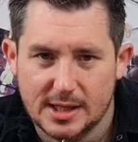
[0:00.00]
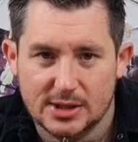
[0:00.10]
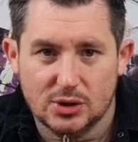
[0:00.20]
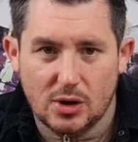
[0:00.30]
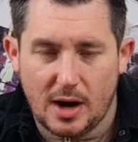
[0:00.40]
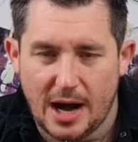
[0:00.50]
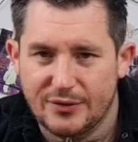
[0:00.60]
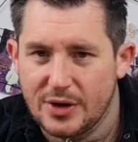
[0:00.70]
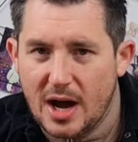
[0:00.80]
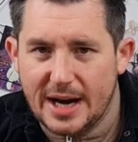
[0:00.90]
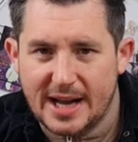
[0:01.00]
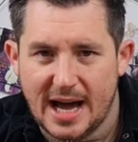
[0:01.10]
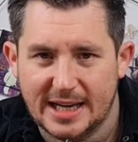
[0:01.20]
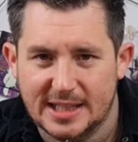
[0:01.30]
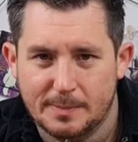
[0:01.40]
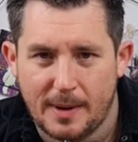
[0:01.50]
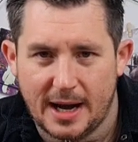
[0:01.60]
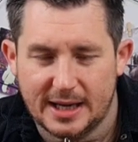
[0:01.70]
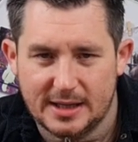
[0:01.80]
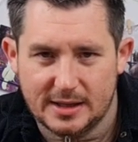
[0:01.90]
So I've not had a haggis
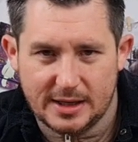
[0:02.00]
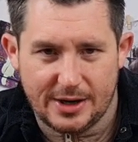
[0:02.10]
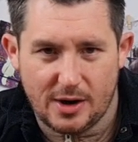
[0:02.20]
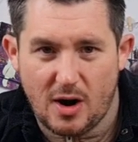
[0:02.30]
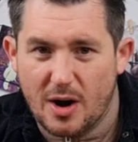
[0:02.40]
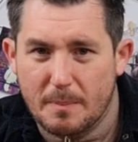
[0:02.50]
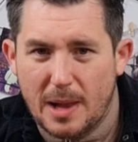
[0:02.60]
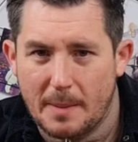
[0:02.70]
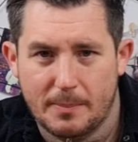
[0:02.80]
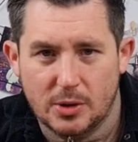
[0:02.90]
pie, you know, or a black